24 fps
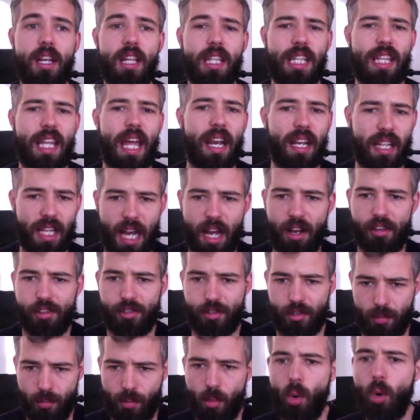then that allows
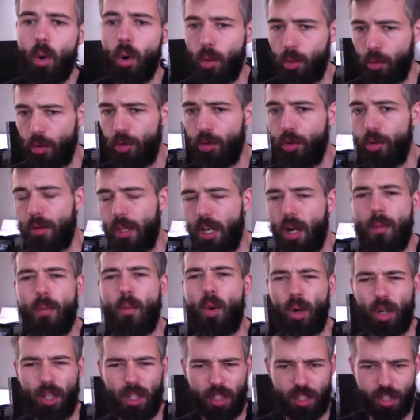for more room,
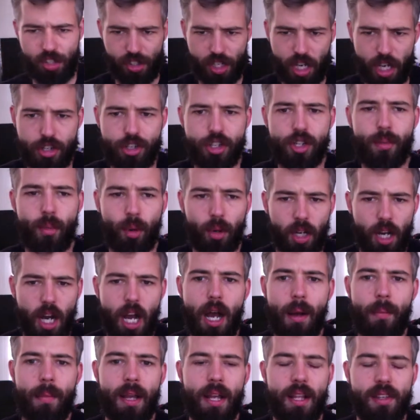more discussion, more
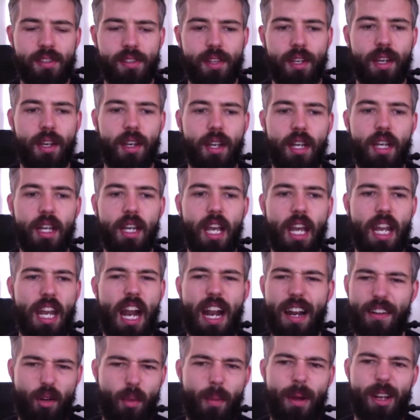comments, and
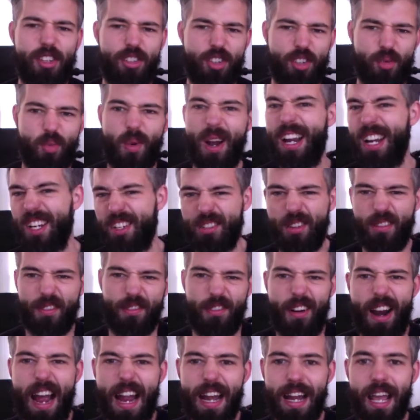not everybody's just waiting till
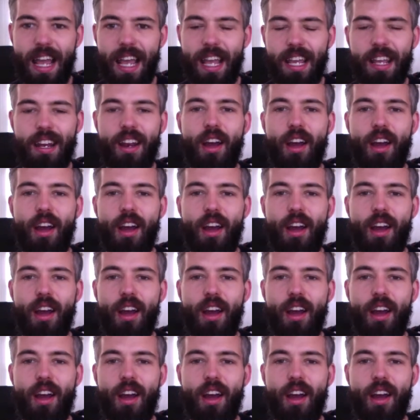Friday.